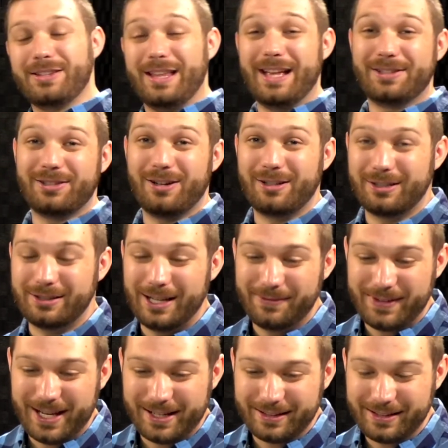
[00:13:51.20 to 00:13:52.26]
That's all our
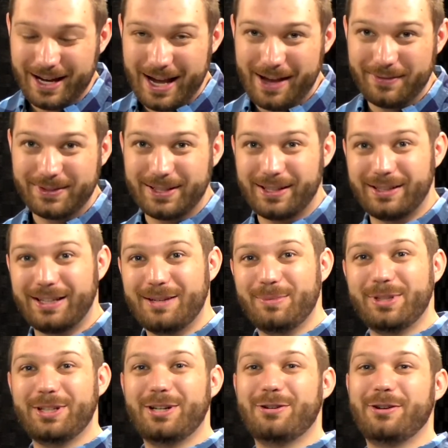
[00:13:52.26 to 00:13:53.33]
left-handed knives. Let
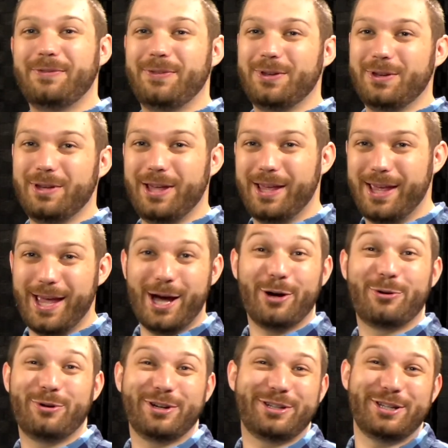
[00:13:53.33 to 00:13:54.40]
me know how
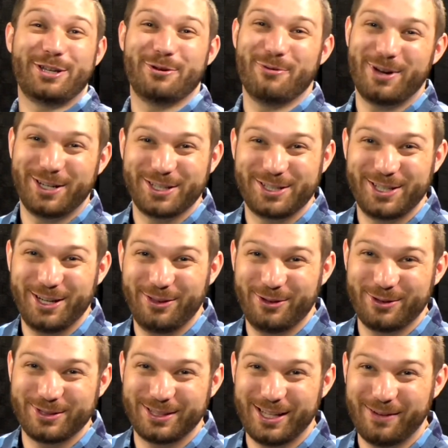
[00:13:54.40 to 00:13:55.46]
quickly you want to see
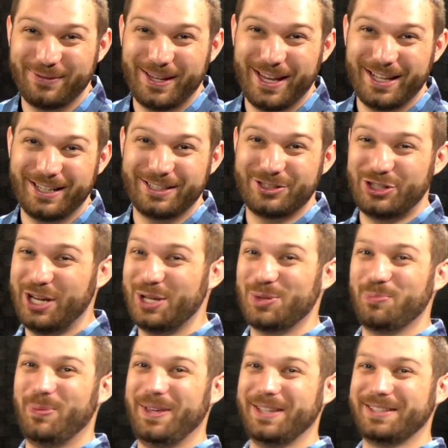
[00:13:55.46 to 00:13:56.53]
those left-handed
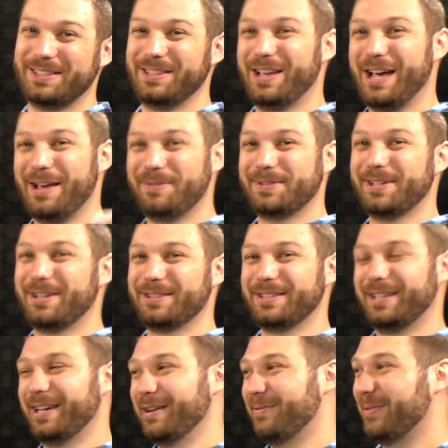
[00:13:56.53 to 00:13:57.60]
Jake's Pick knives on
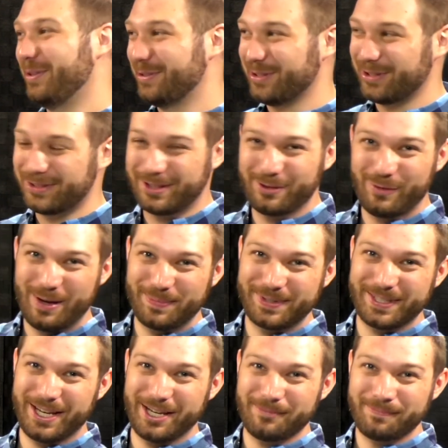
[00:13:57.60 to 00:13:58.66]
the filters on the
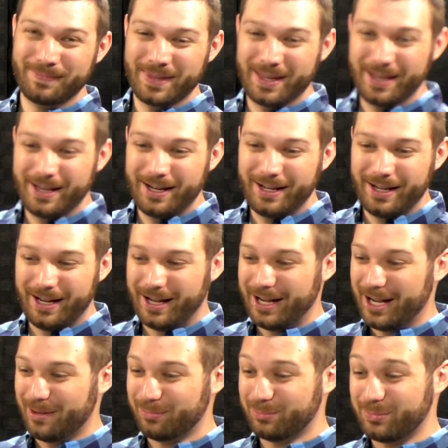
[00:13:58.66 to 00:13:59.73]
website.
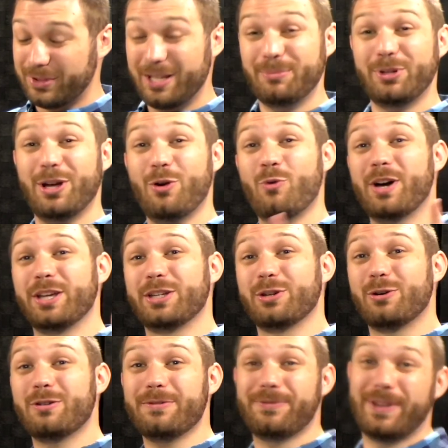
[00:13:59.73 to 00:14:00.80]
Let me know what
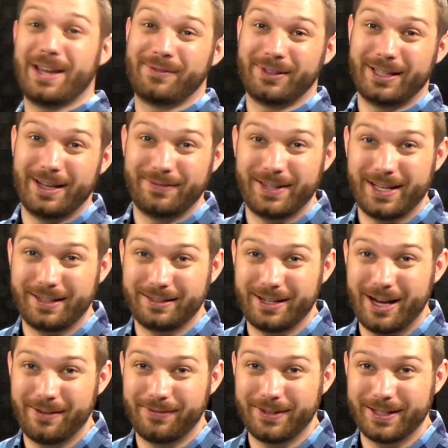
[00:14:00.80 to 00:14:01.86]
your favorite left-handed
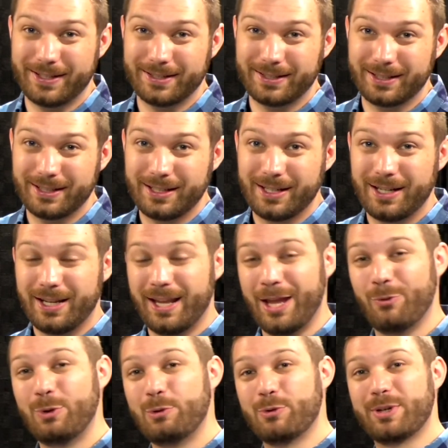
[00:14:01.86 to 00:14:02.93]
knife is,
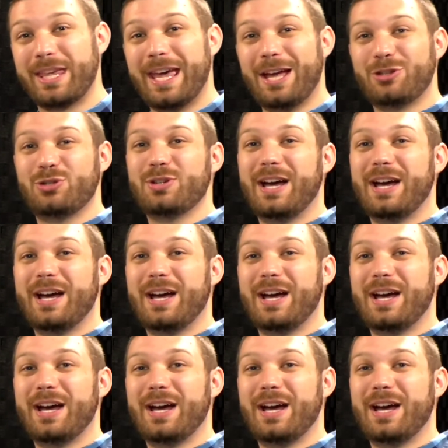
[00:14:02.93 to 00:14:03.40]
and we will catch you